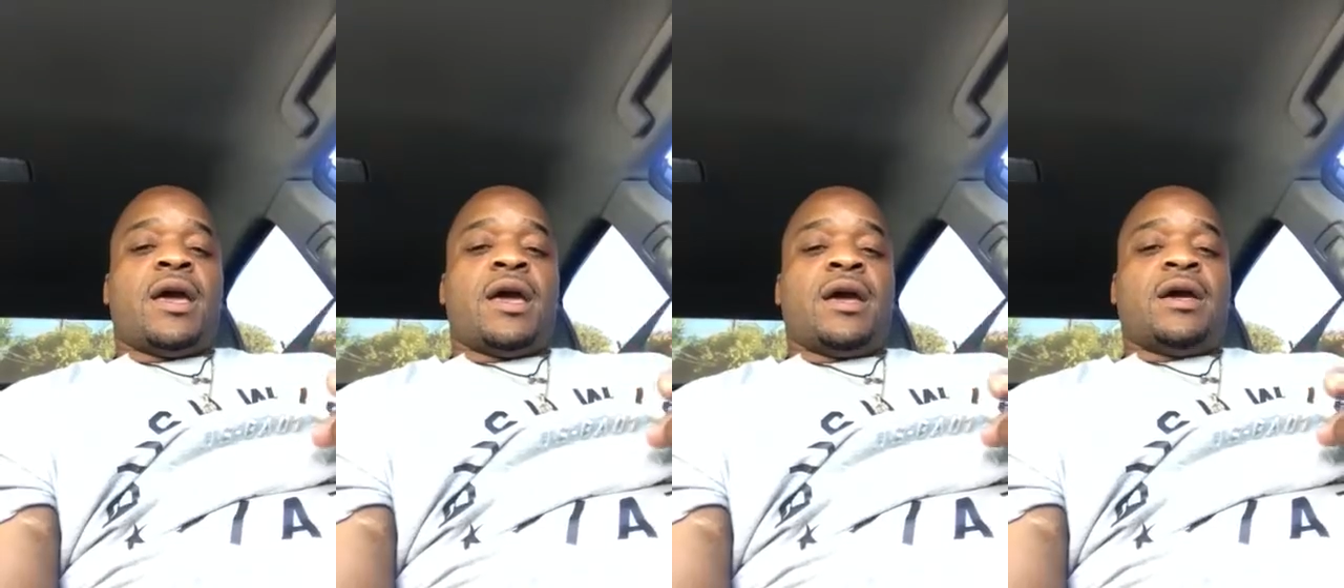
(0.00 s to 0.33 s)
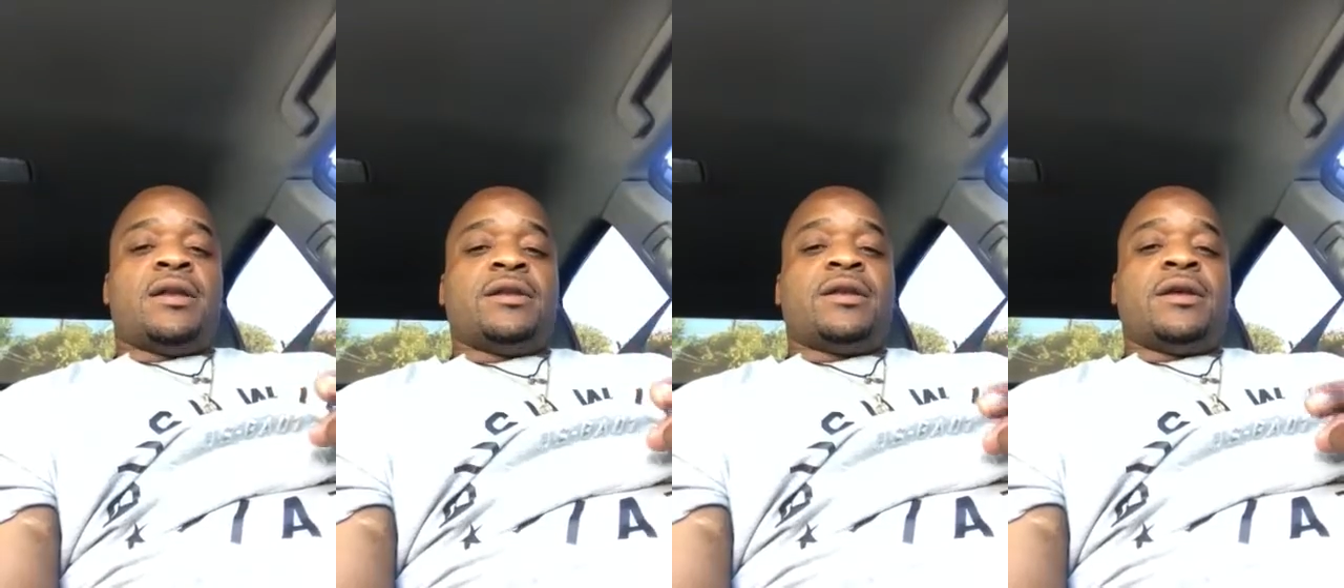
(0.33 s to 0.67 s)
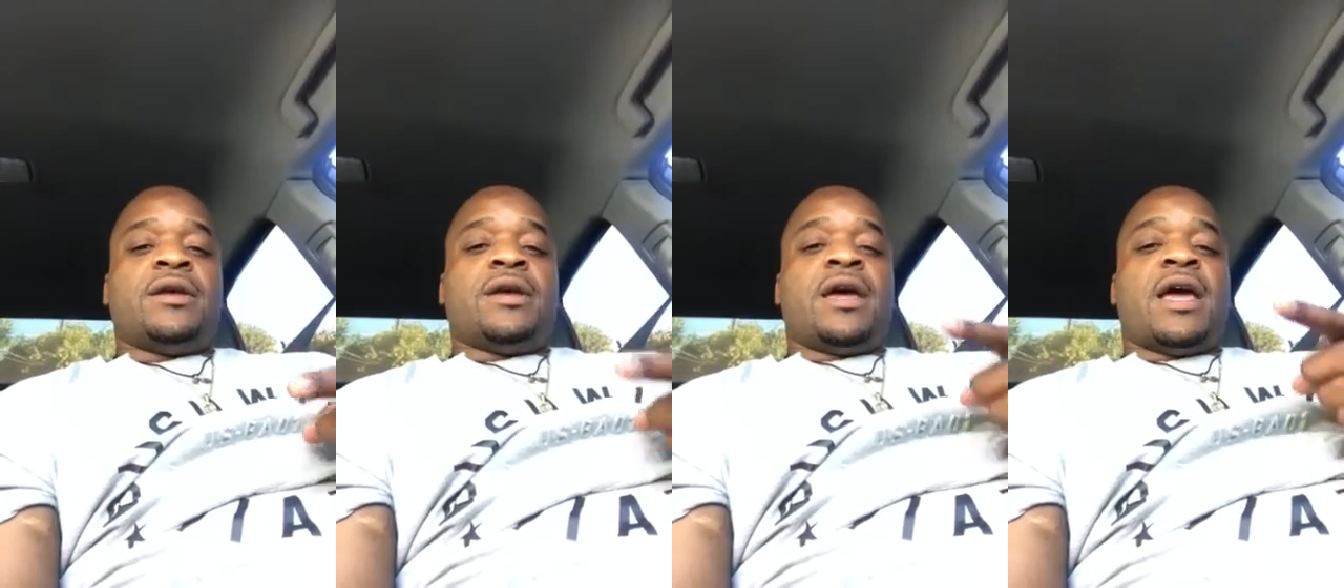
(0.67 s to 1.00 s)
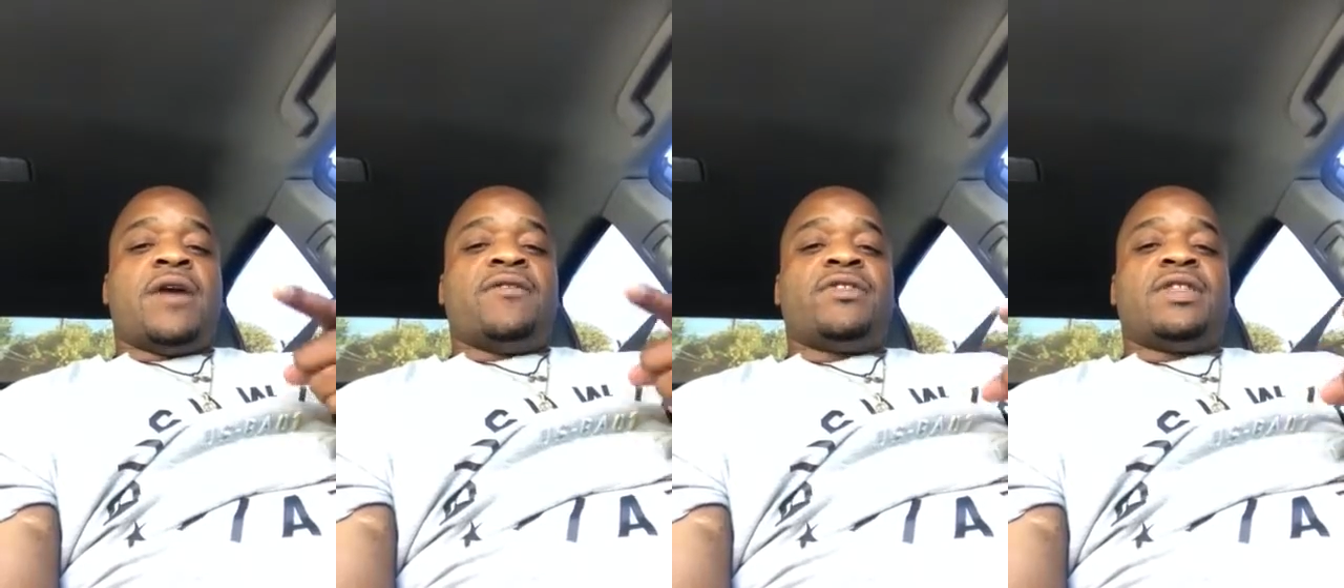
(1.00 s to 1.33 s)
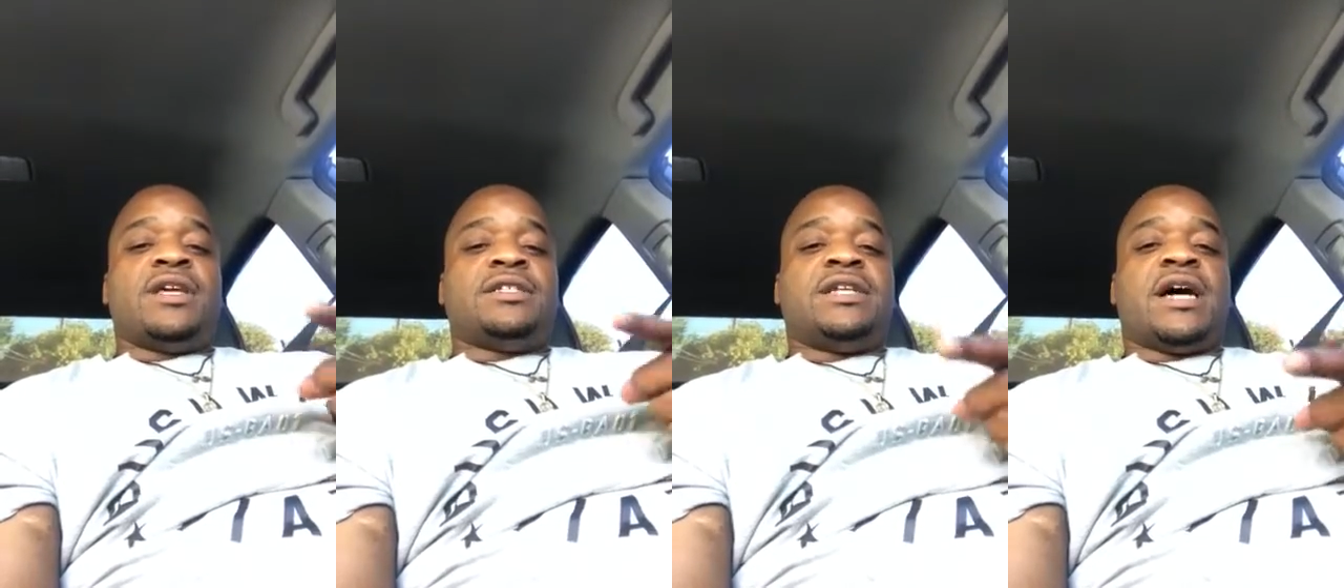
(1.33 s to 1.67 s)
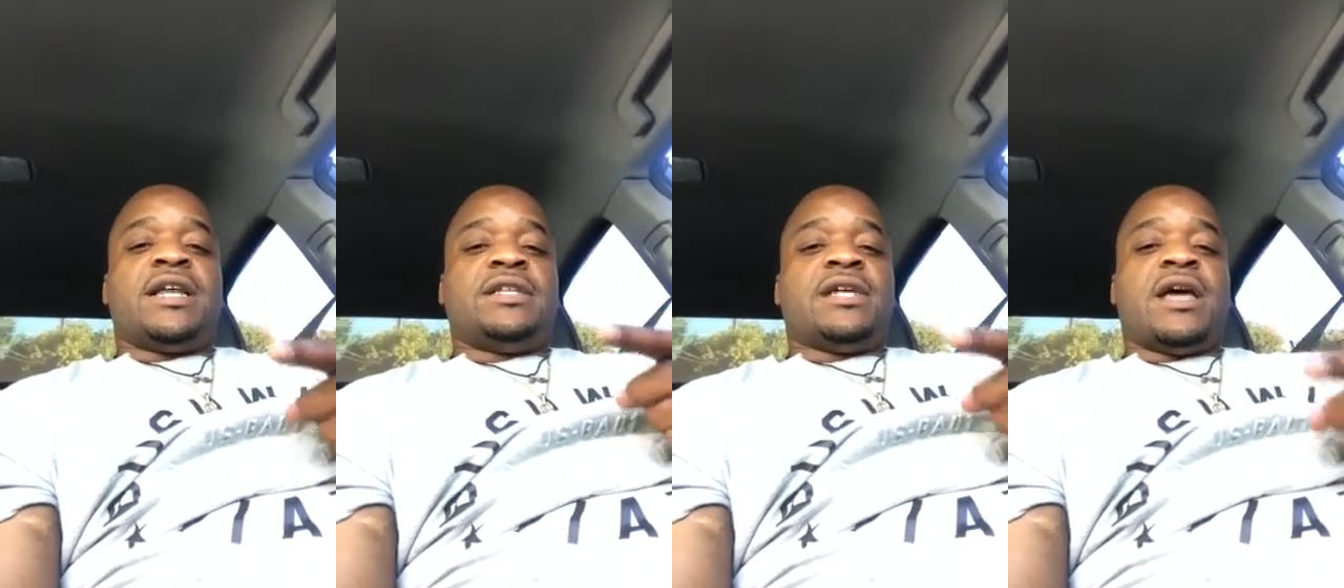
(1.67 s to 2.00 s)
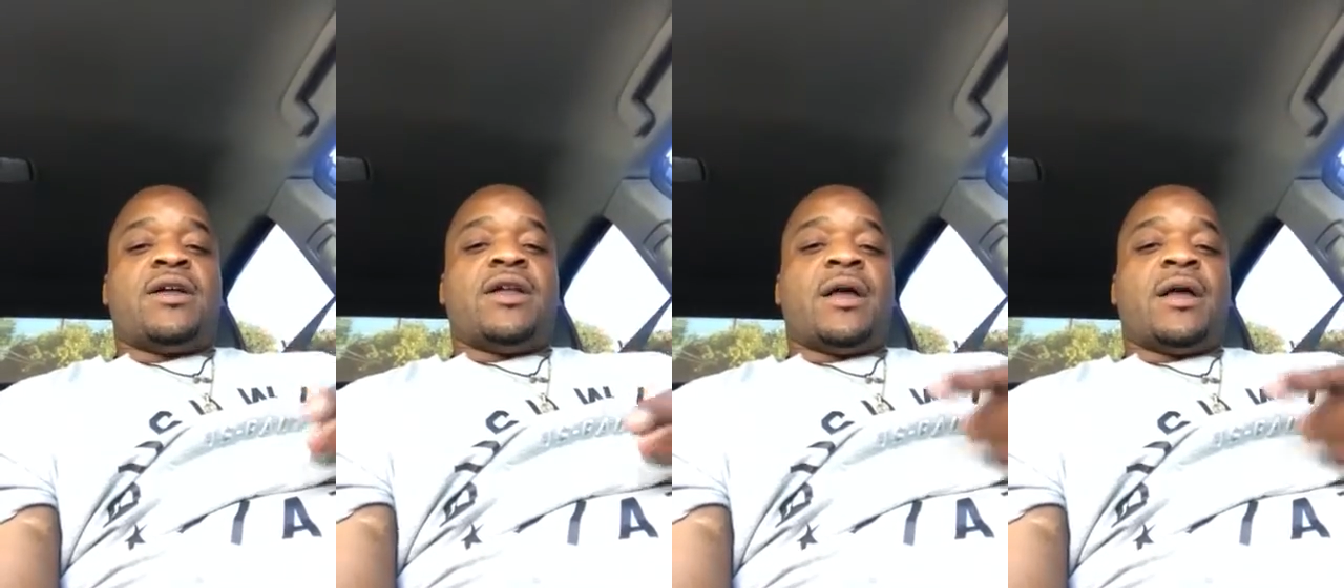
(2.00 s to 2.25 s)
And everything's dotted down